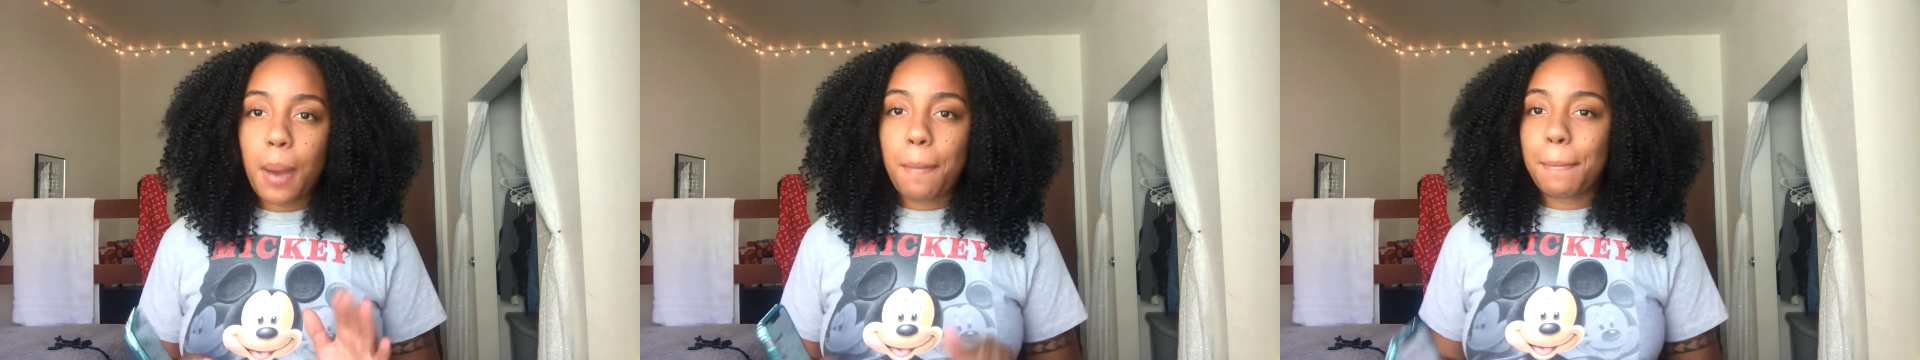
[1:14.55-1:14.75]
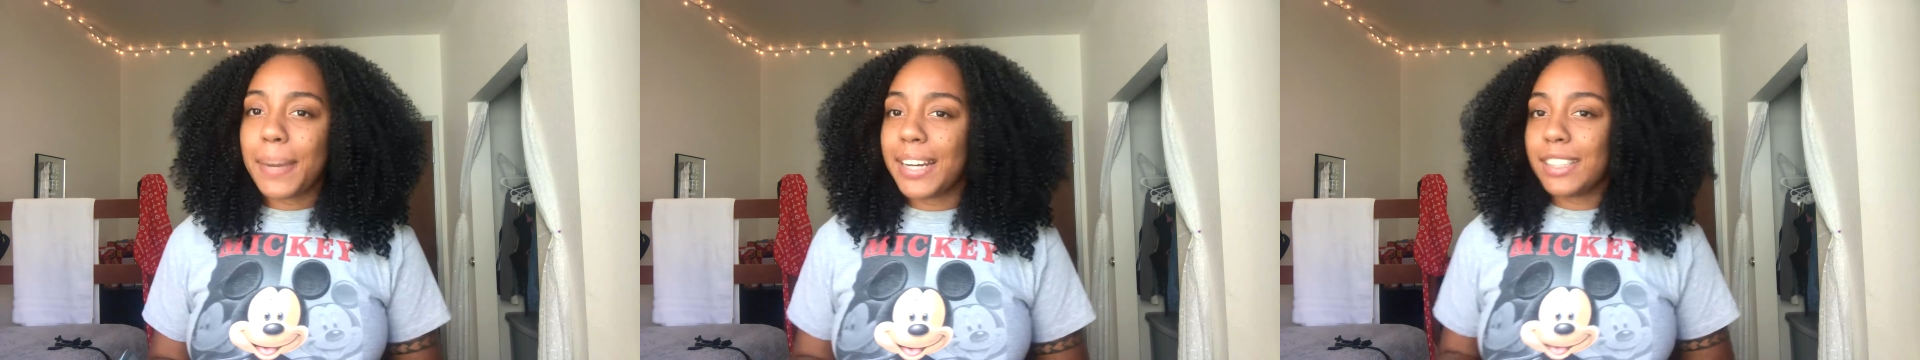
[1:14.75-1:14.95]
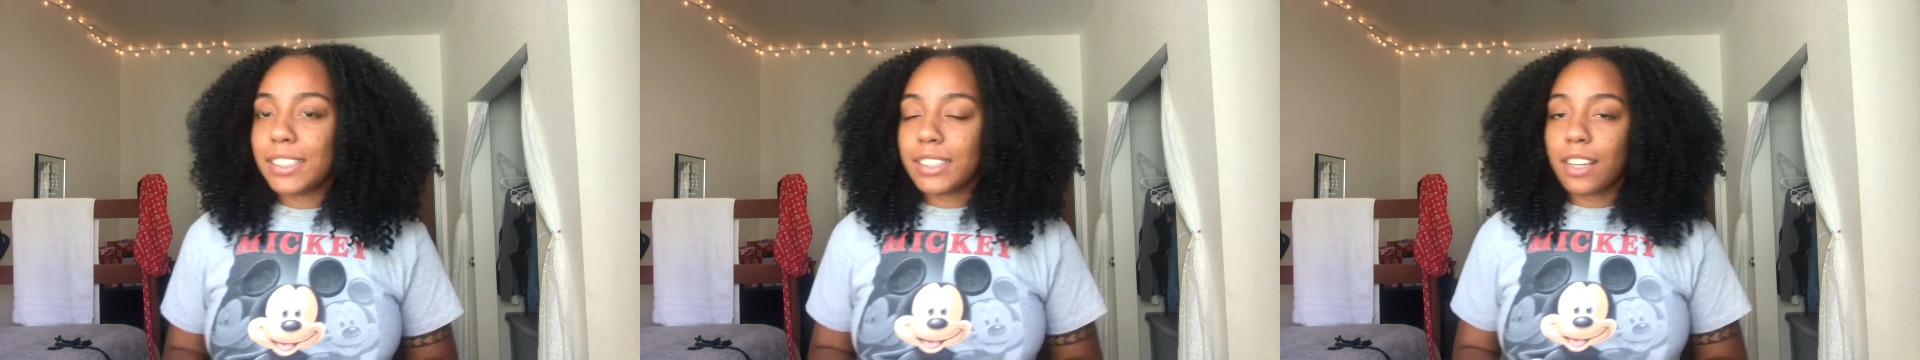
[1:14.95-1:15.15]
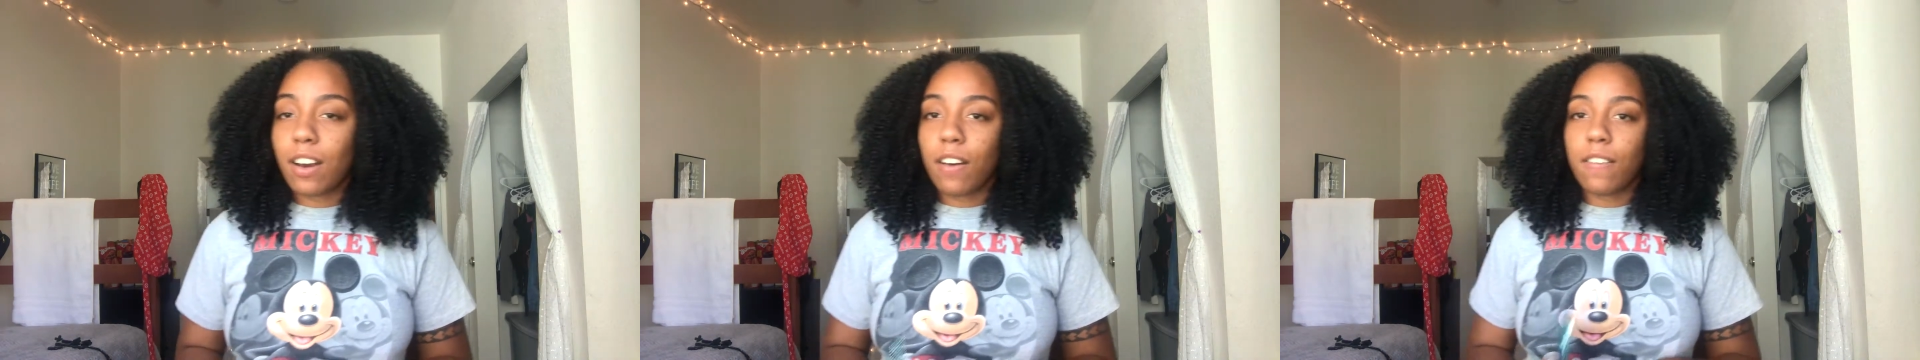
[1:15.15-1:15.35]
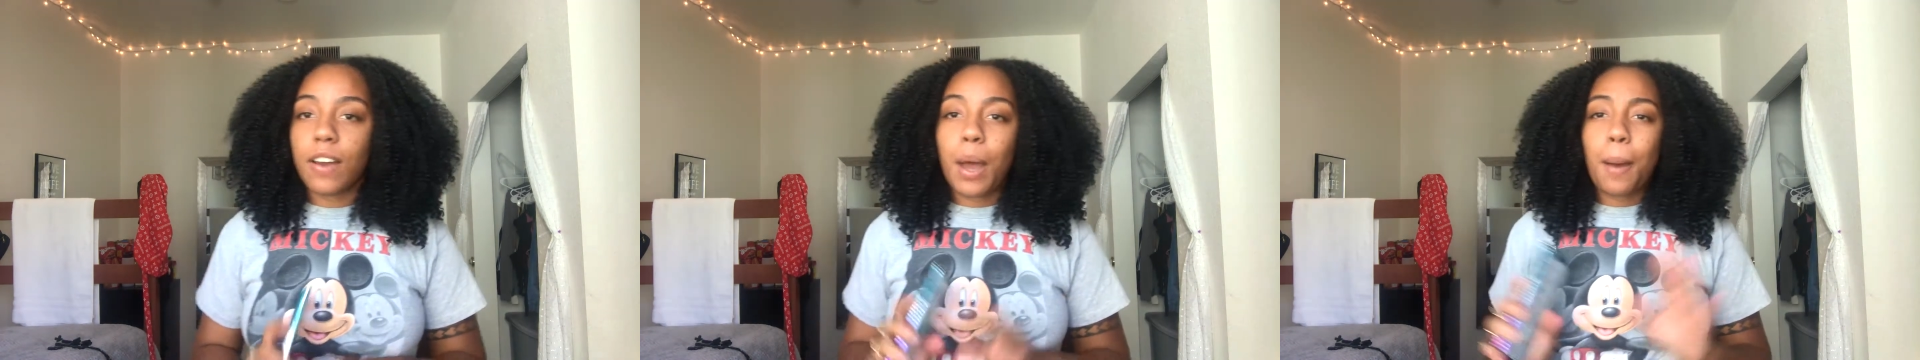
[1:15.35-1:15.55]
by
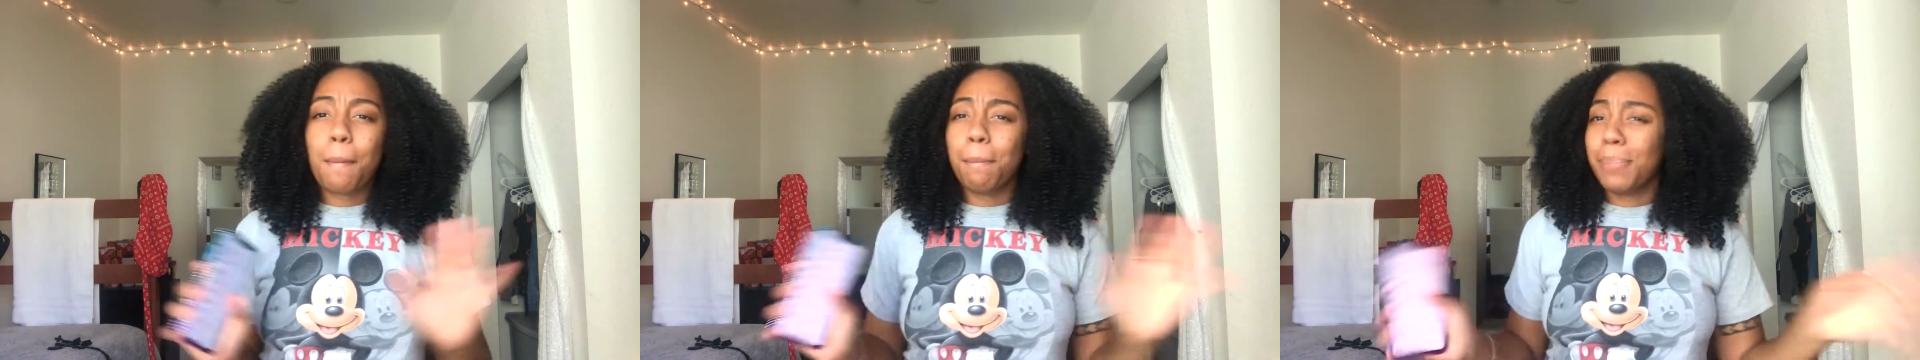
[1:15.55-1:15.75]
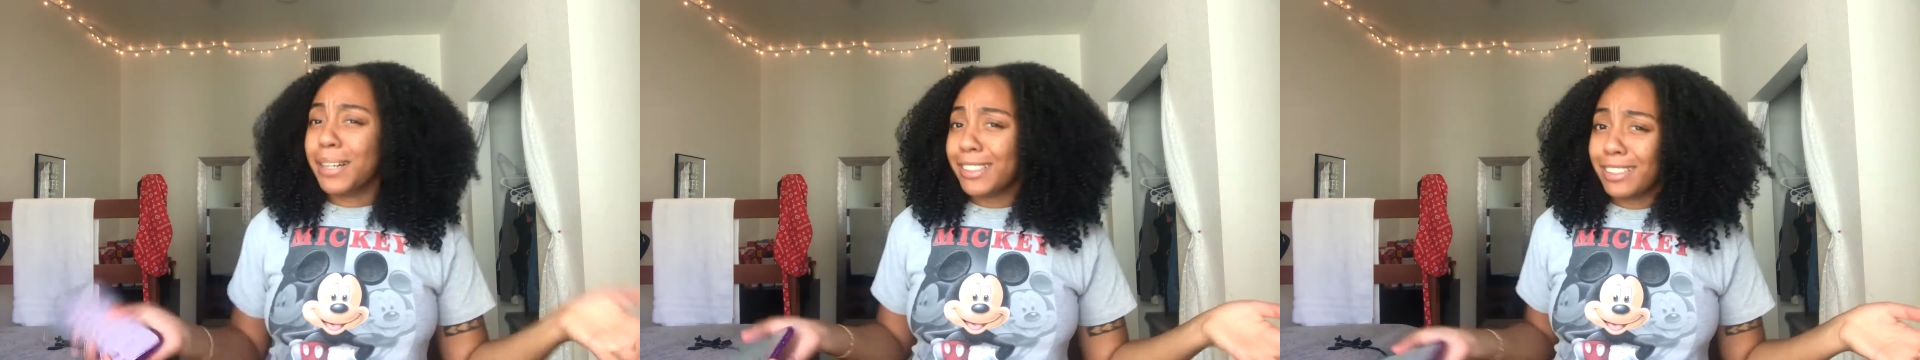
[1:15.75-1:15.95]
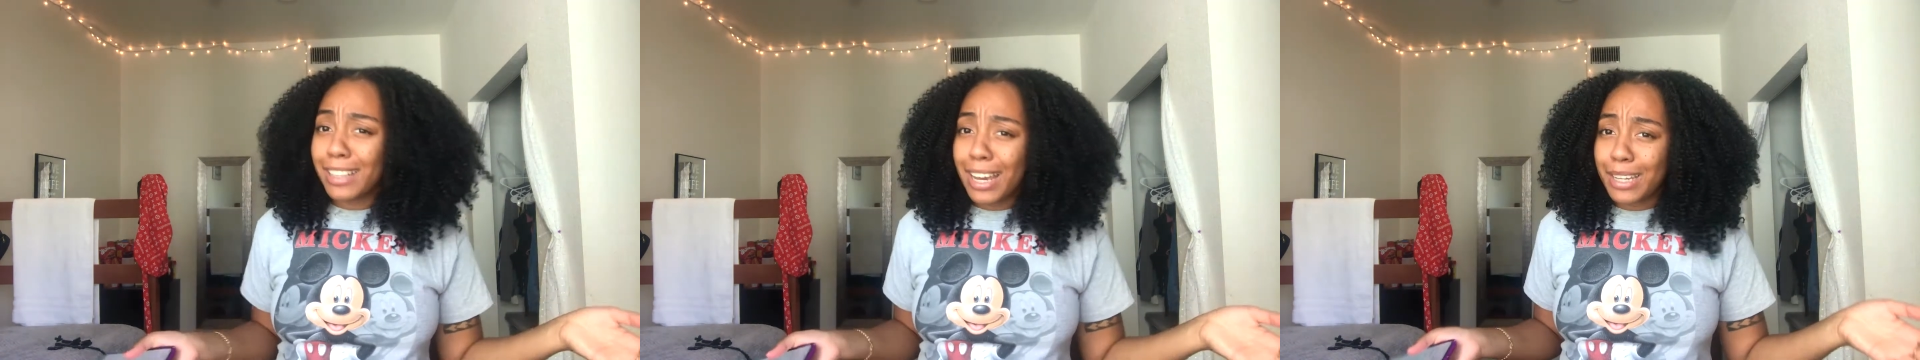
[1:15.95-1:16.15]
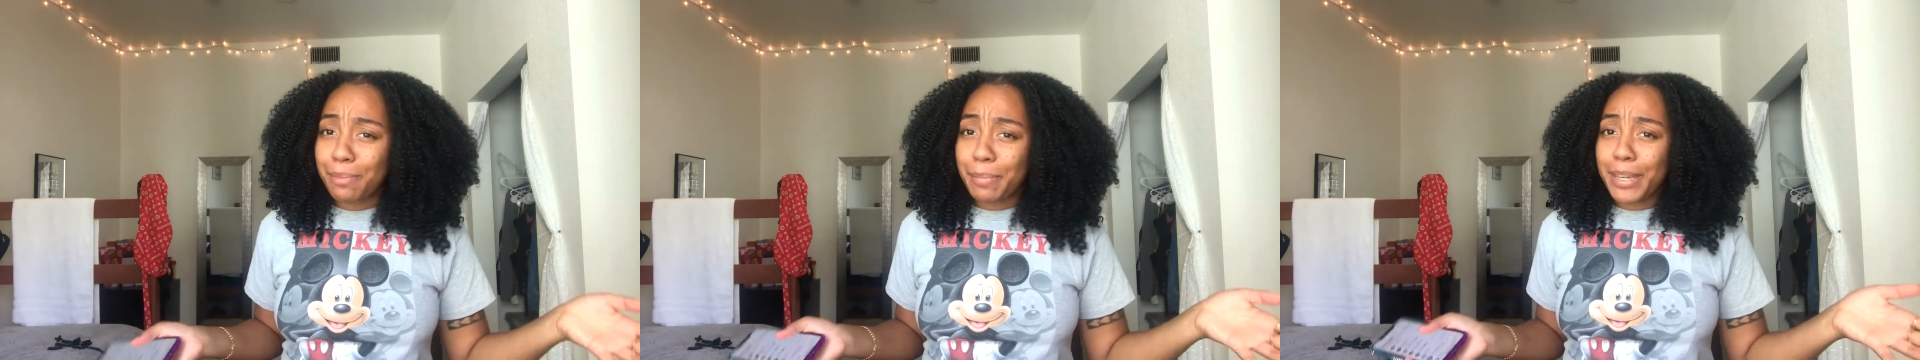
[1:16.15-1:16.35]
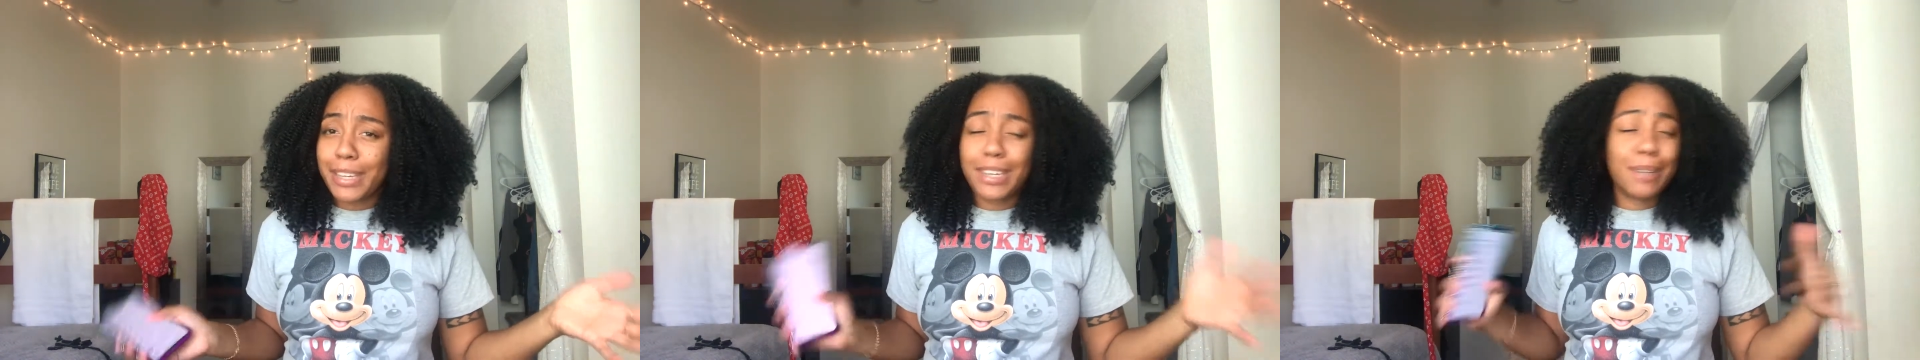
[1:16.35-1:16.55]
yourself, but you're like
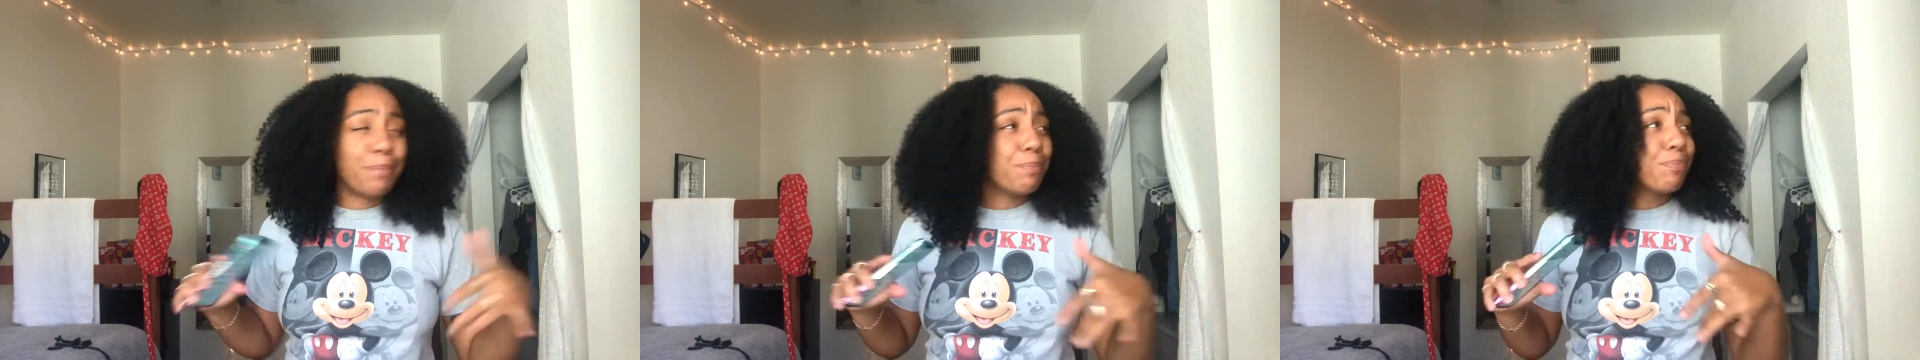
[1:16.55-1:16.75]
me,